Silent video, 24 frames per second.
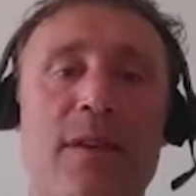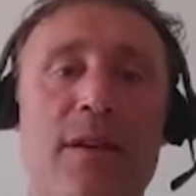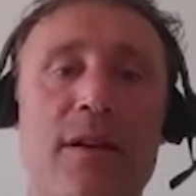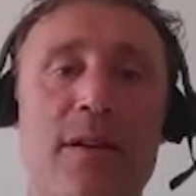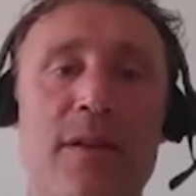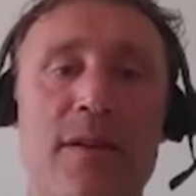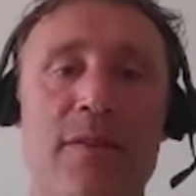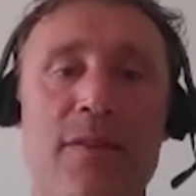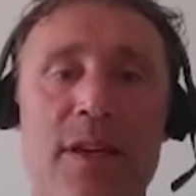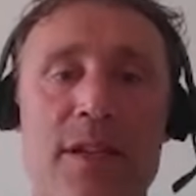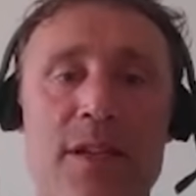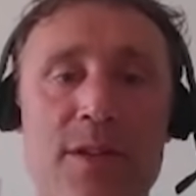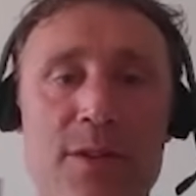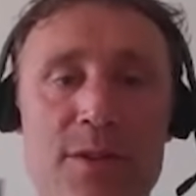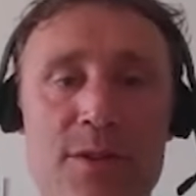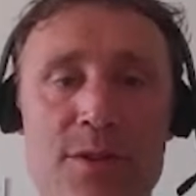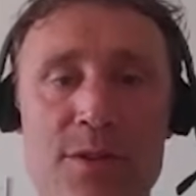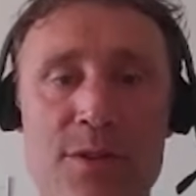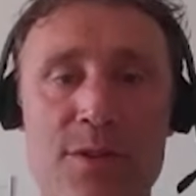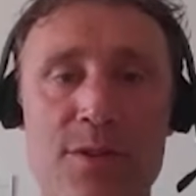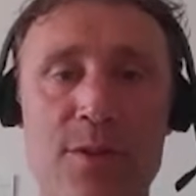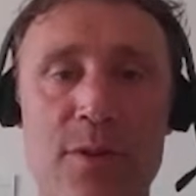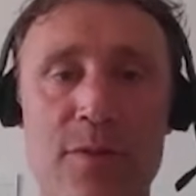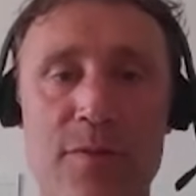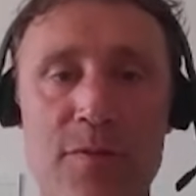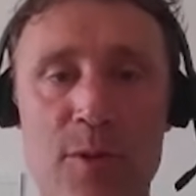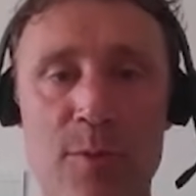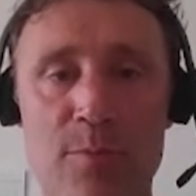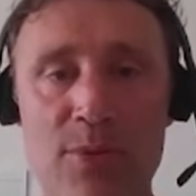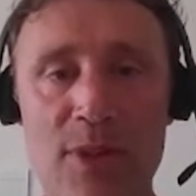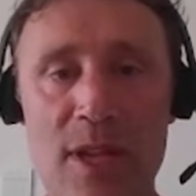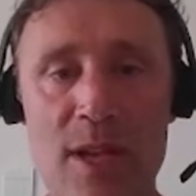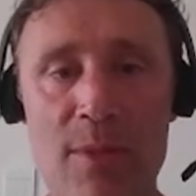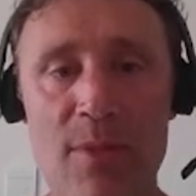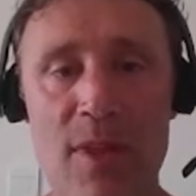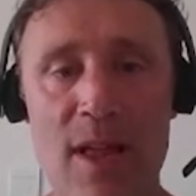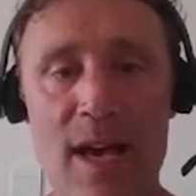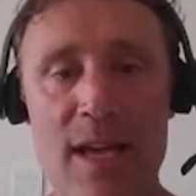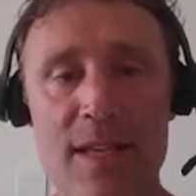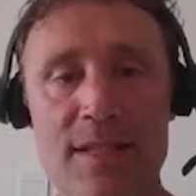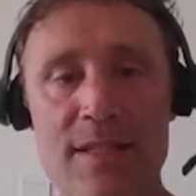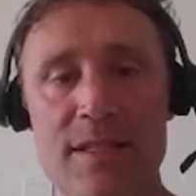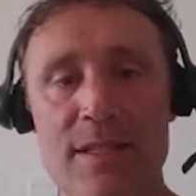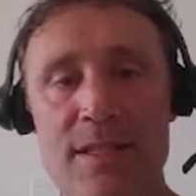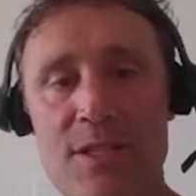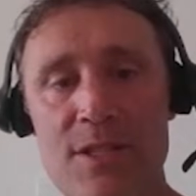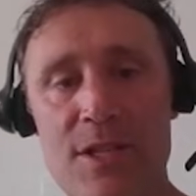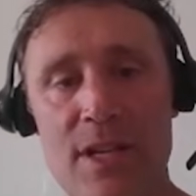then you just do a few play
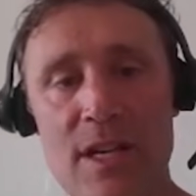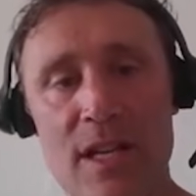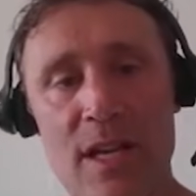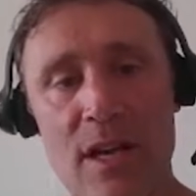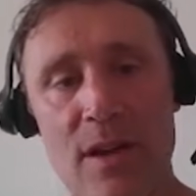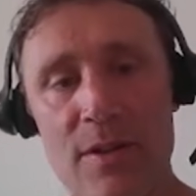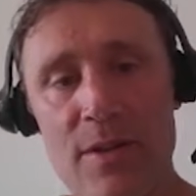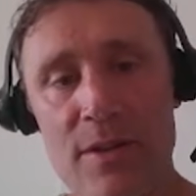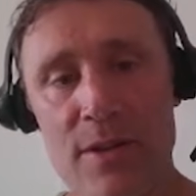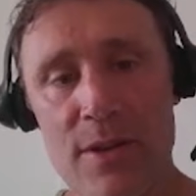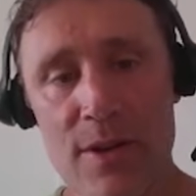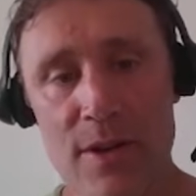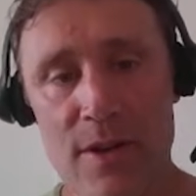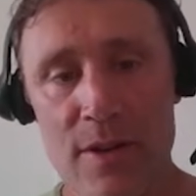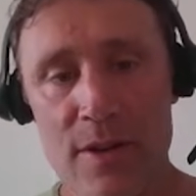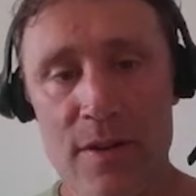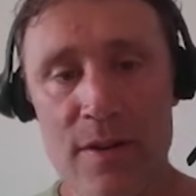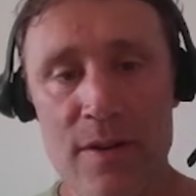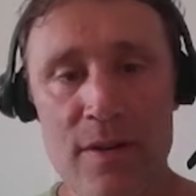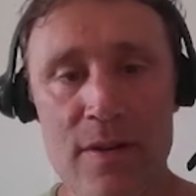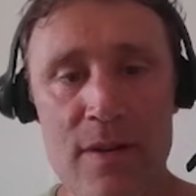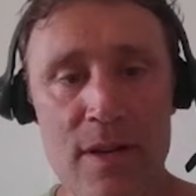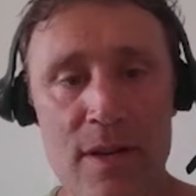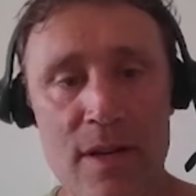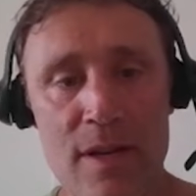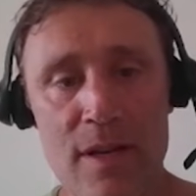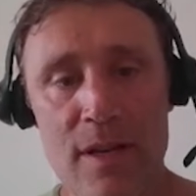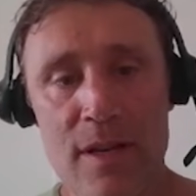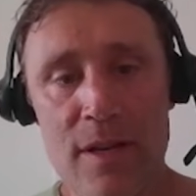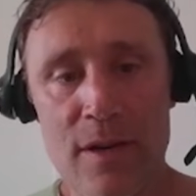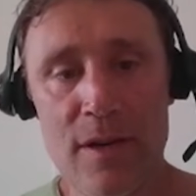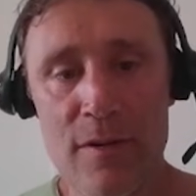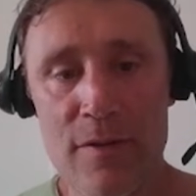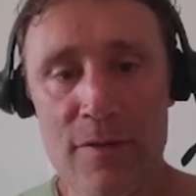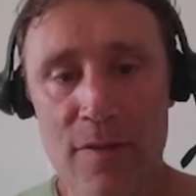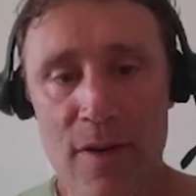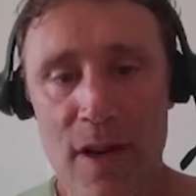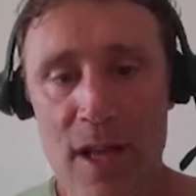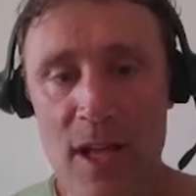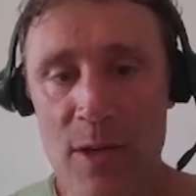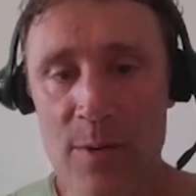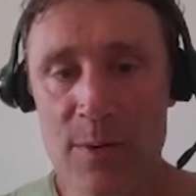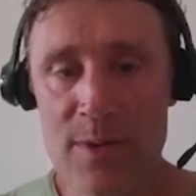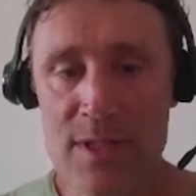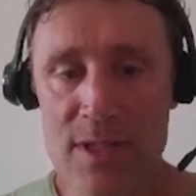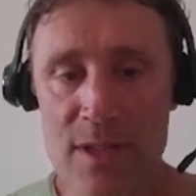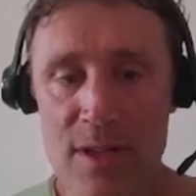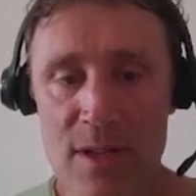blasts and check out your final
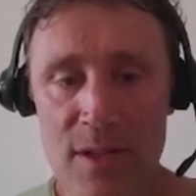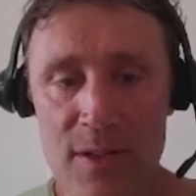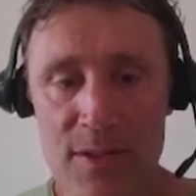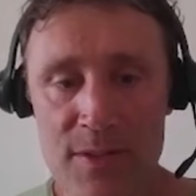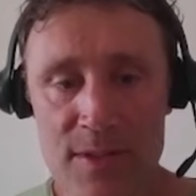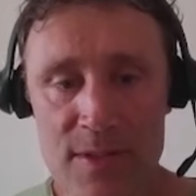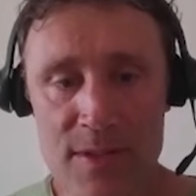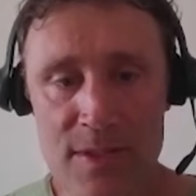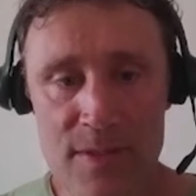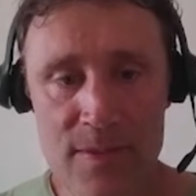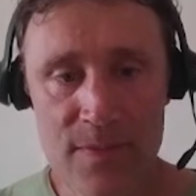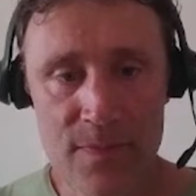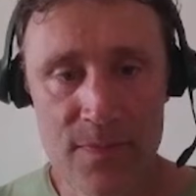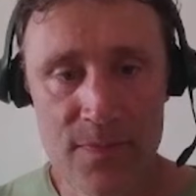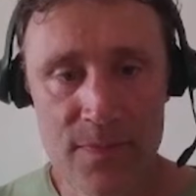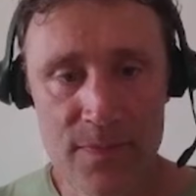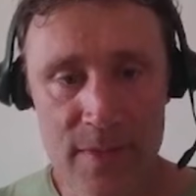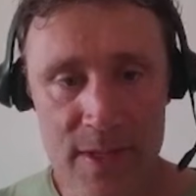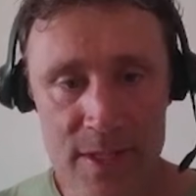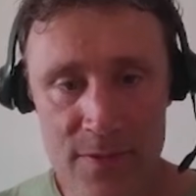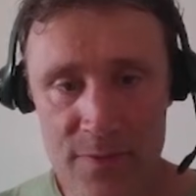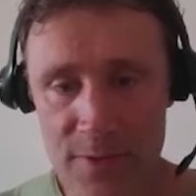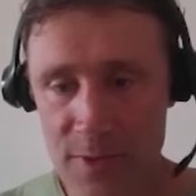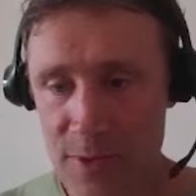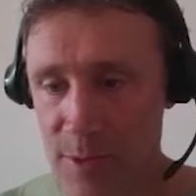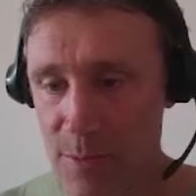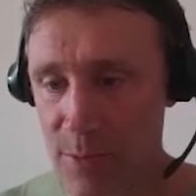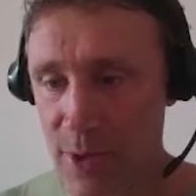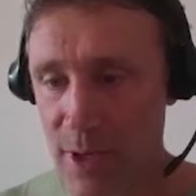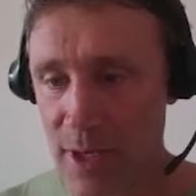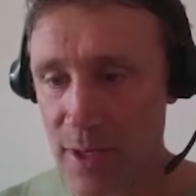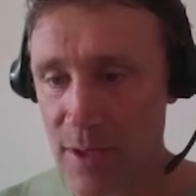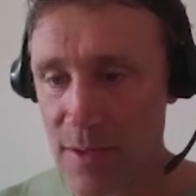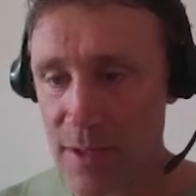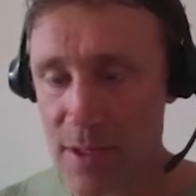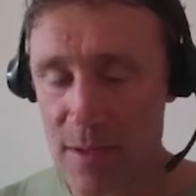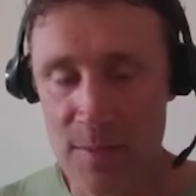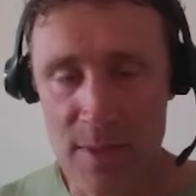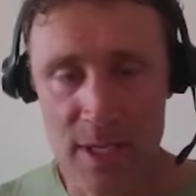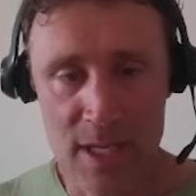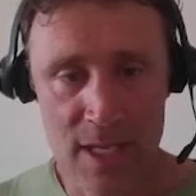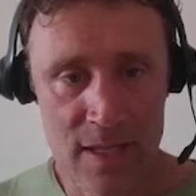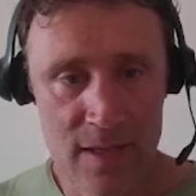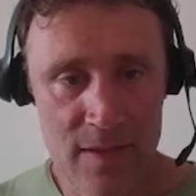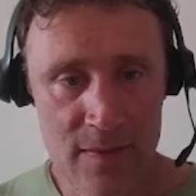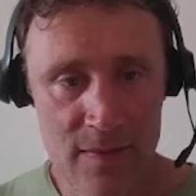results. This feels pretty good to me.